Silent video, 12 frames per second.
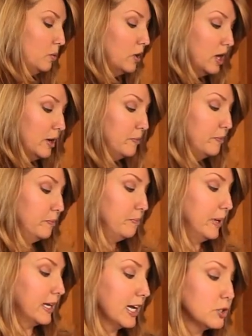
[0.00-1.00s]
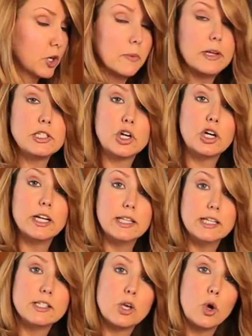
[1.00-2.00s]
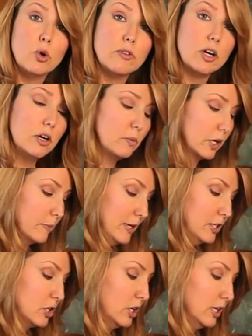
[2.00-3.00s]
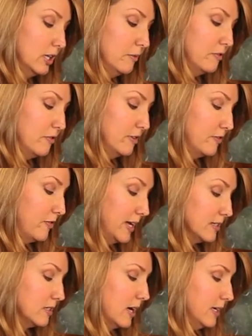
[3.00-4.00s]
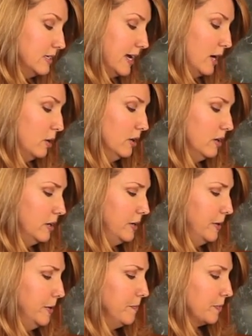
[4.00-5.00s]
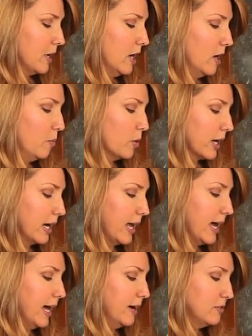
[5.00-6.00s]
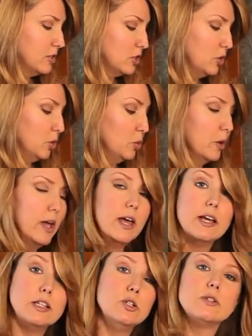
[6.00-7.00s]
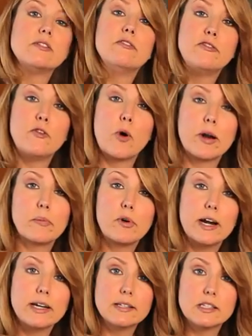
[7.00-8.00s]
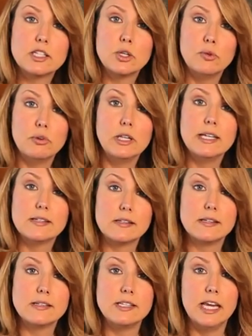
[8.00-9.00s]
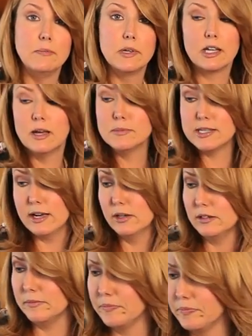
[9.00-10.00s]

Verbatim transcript: uh, because we're gonna be turning these over, we're gonna be turning them face side down. Um, we're gonna have to do some fork pricks to release the steam that comes out.